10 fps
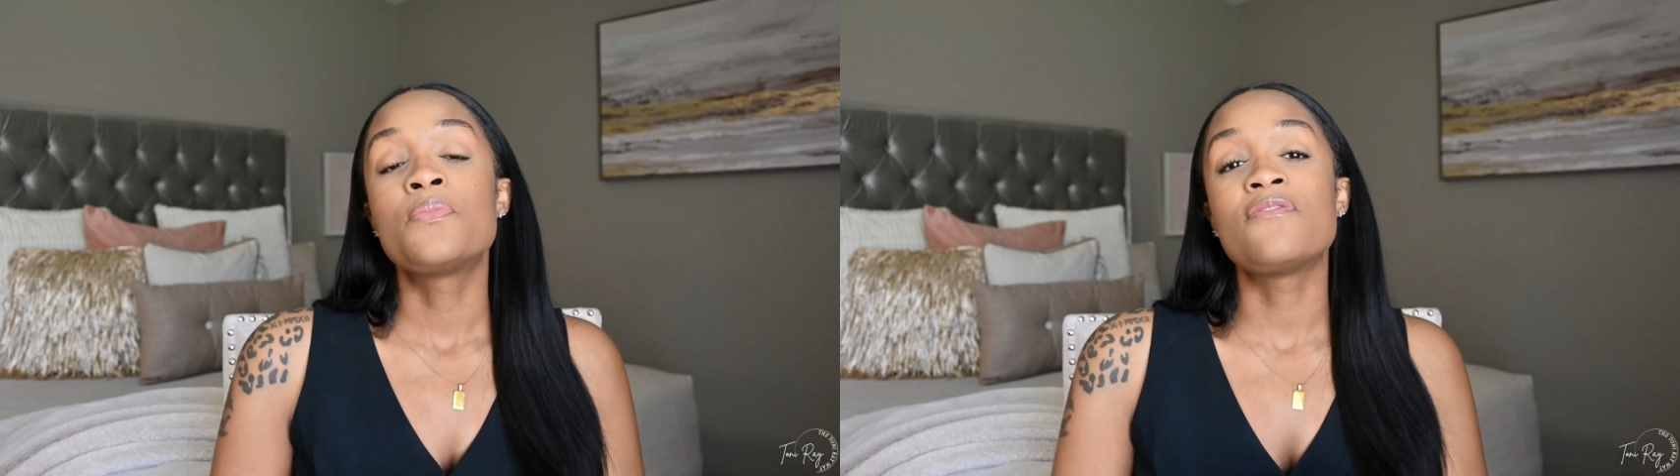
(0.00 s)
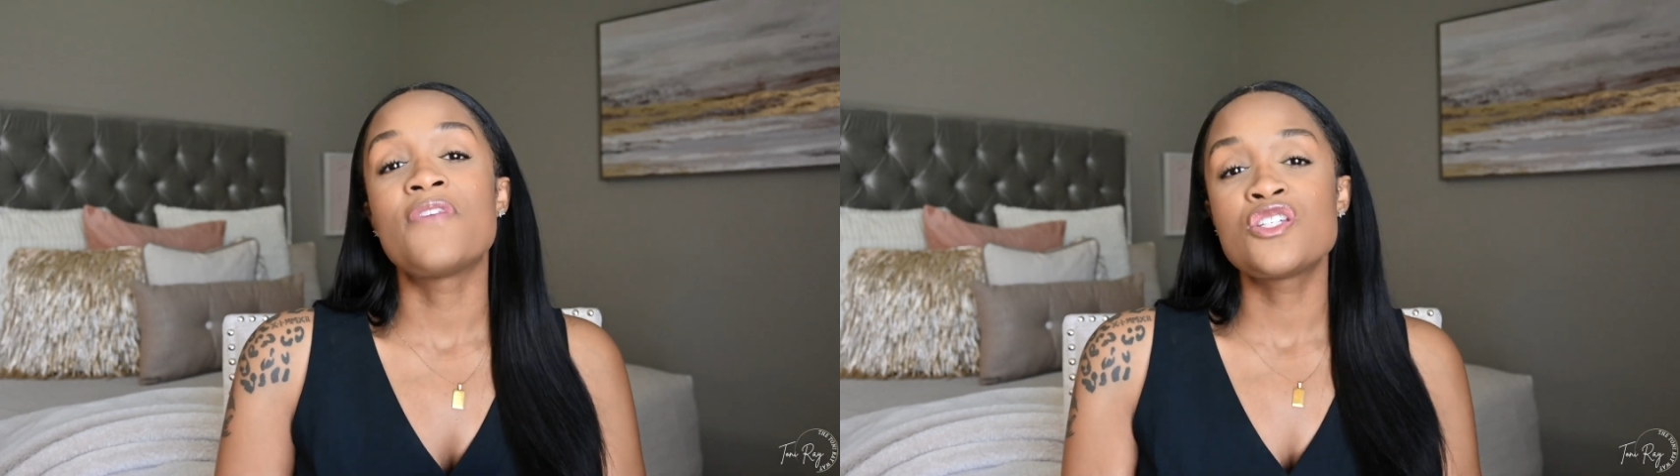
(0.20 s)

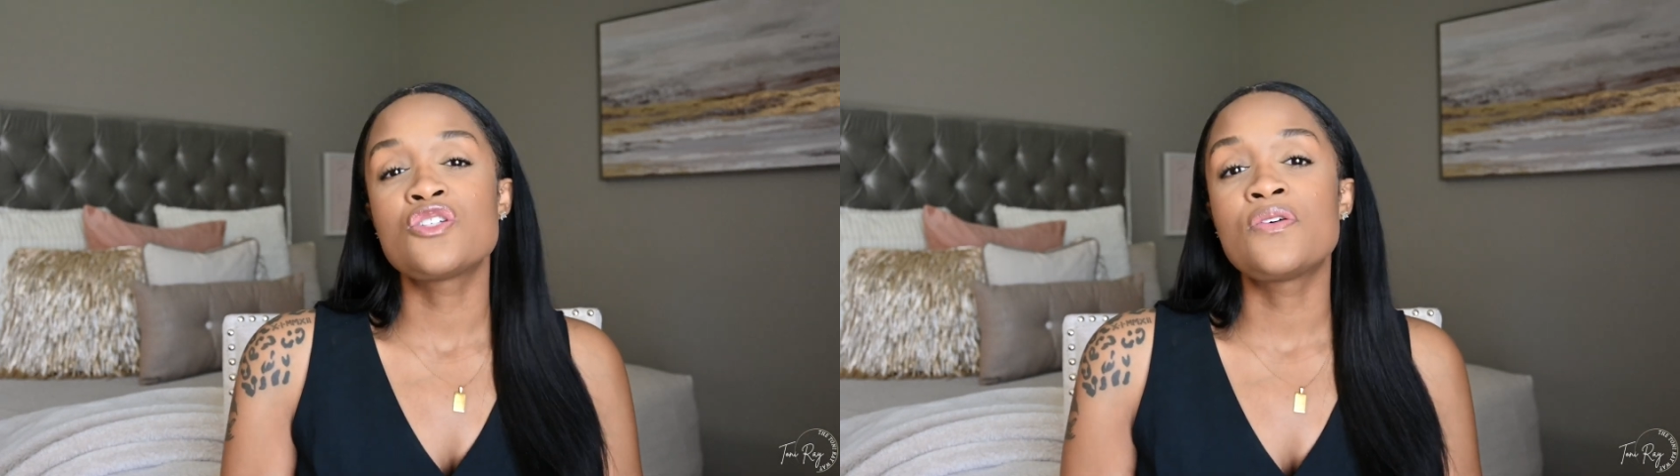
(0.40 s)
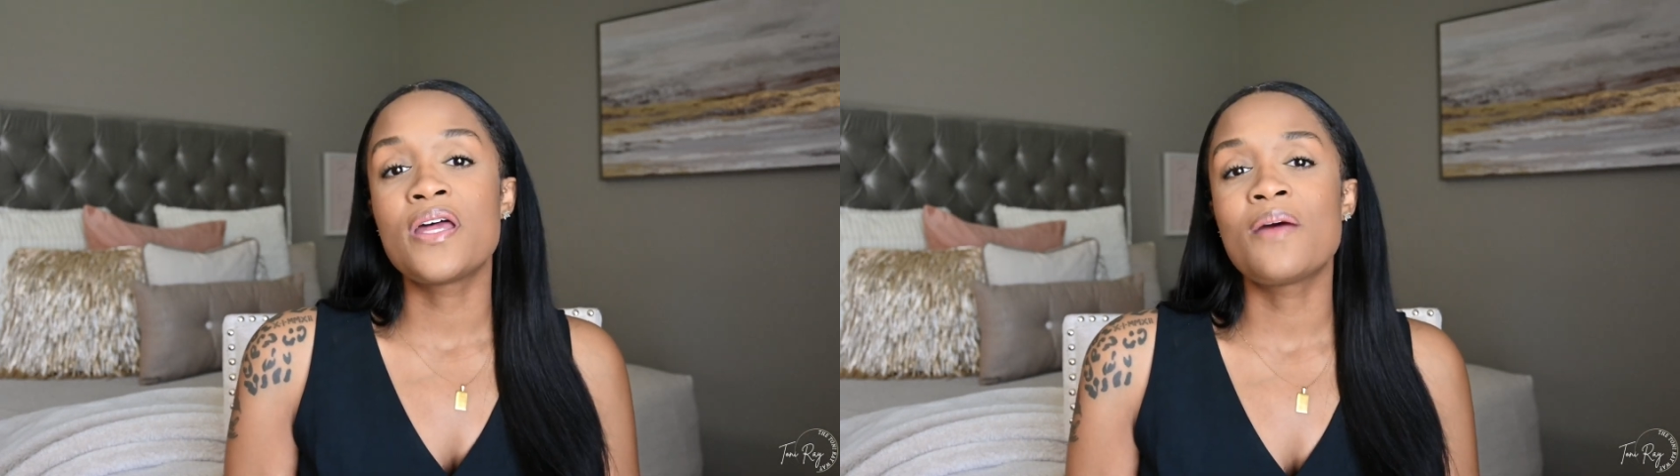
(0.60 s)

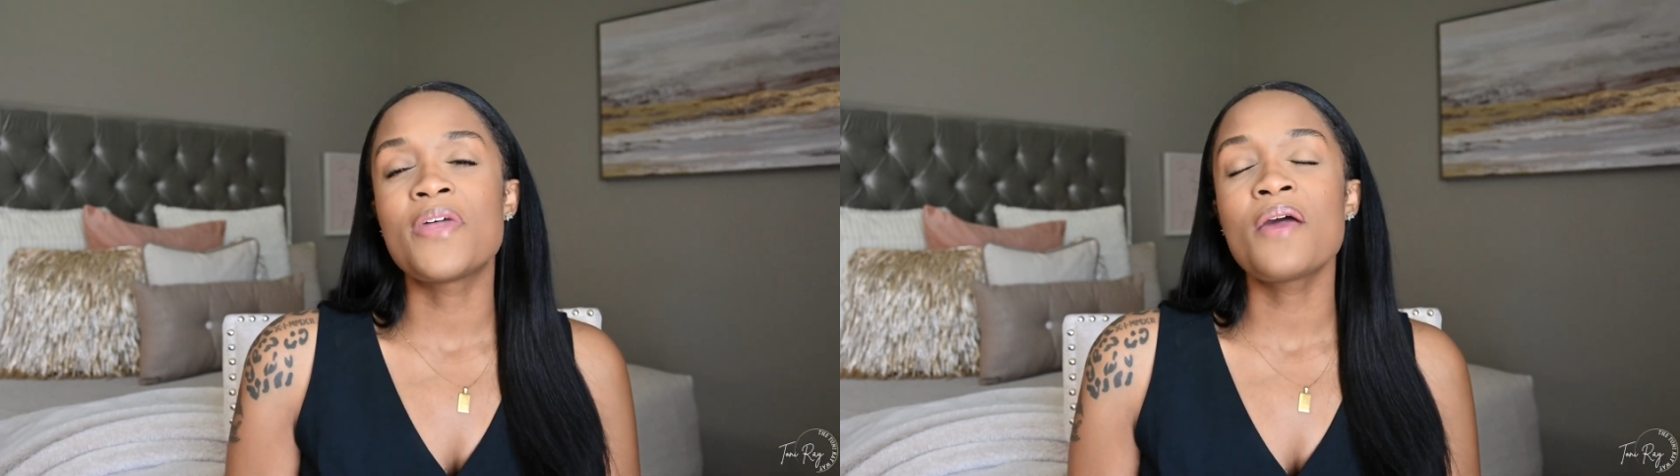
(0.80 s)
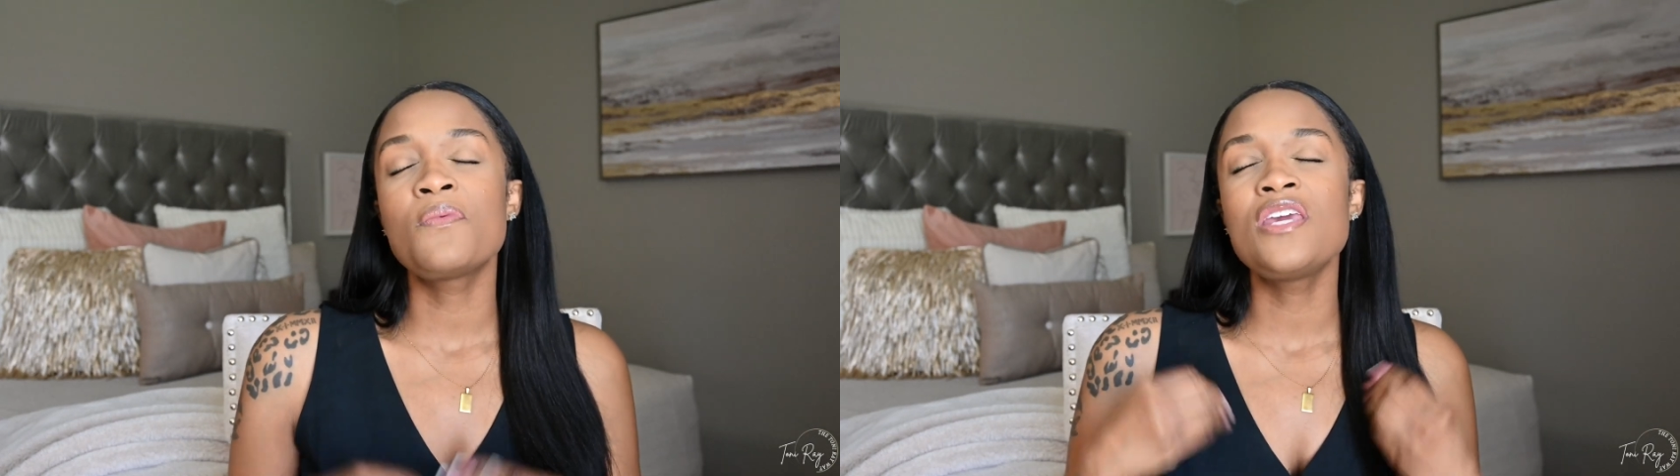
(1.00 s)
professional help.
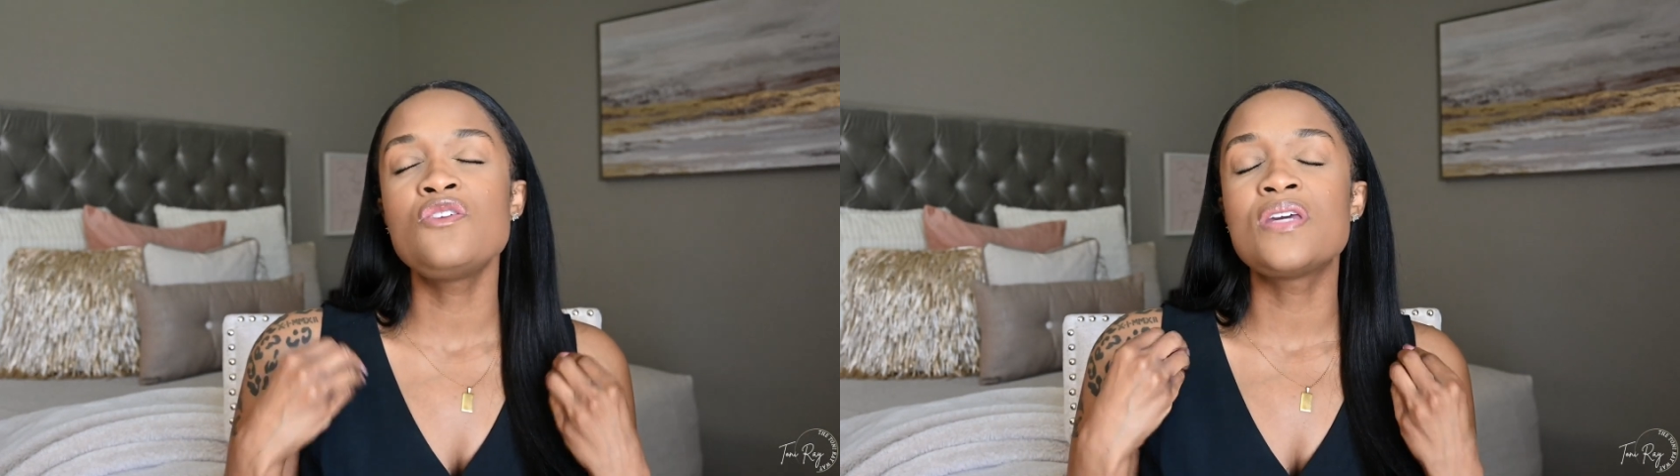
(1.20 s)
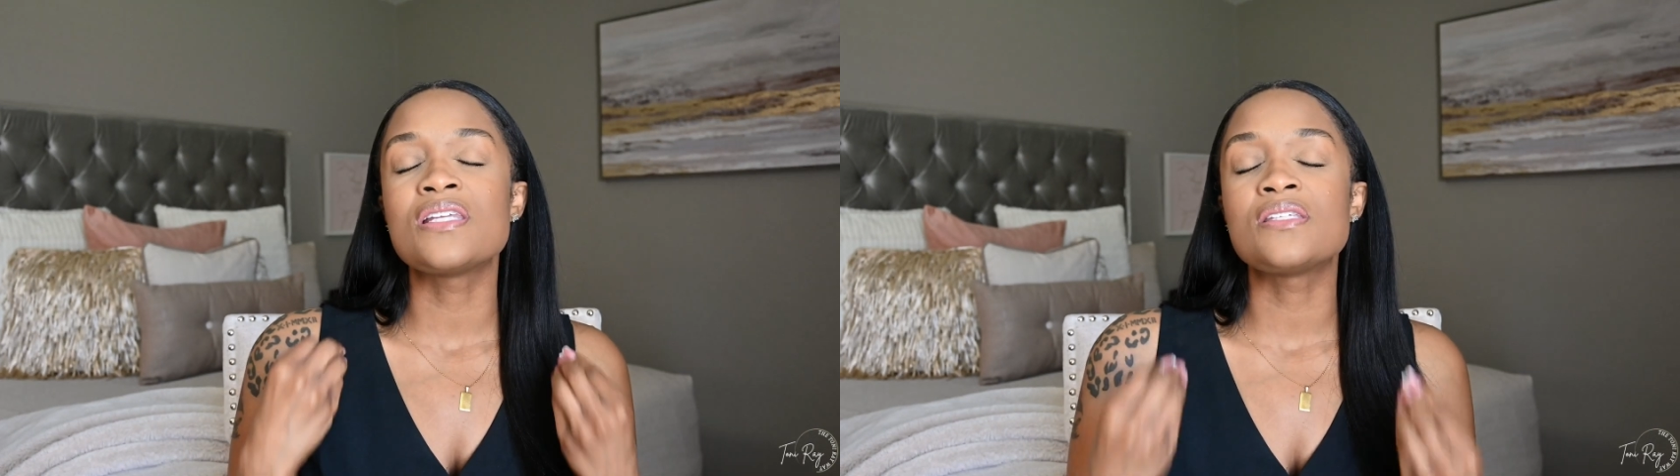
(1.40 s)
That way you can